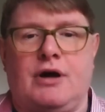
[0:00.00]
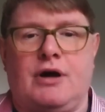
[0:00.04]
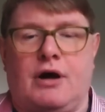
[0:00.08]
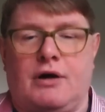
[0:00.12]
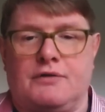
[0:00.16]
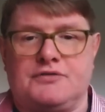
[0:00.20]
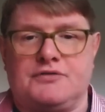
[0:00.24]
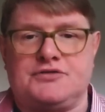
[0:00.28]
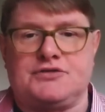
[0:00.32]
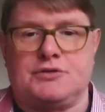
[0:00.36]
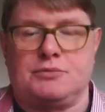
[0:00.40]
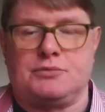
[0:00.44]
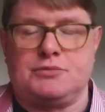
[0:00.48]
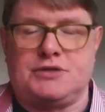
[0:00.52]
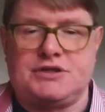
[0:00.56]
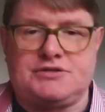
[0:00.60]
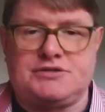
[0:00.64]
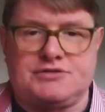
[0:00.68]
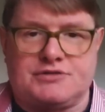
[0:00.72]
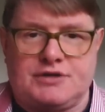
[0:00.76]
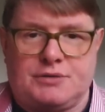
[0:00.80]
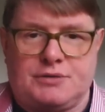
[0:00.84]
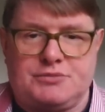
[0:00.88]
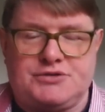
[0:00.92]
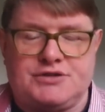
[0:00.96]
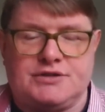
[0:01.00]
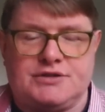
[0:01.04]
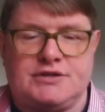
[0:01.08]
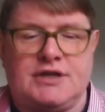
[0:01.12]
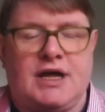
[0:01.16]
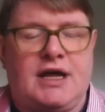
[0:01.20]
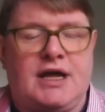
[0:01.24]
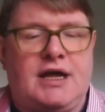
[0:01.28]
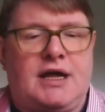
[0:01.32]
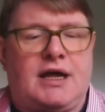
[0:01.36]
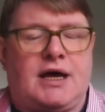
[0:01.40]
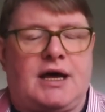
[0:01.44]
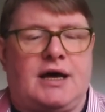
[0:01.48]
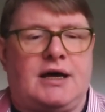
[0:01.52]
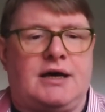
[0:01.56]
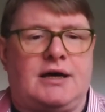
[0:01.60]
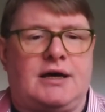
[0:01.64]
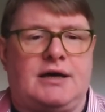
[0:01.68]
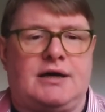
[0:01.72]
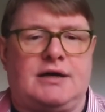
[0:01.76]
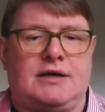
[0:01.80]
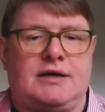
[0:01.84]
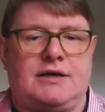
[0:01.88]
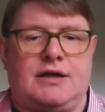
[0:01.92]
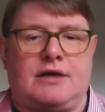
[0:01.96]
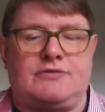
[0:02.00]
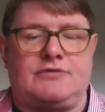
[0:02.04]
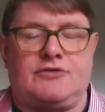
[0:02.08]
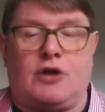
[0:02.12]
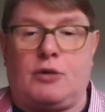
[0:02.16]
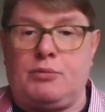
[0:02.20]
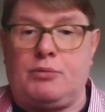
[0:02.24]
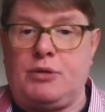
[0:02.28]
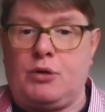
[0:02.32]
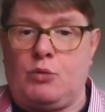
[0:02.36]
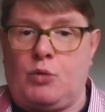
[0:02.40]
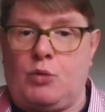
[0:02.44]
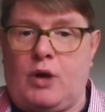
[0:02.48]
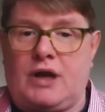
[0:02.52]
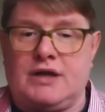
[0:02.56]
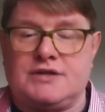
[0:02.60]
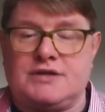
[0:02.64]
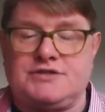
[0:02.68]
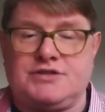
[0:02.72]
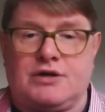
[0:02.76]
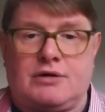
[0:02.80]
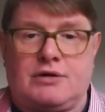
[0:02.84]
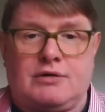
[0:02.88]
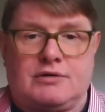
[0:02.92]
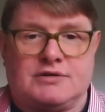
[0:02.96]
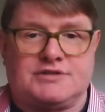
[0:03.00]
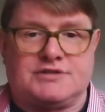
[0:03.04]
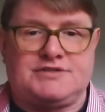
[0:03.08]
of some description and I've not been well at all.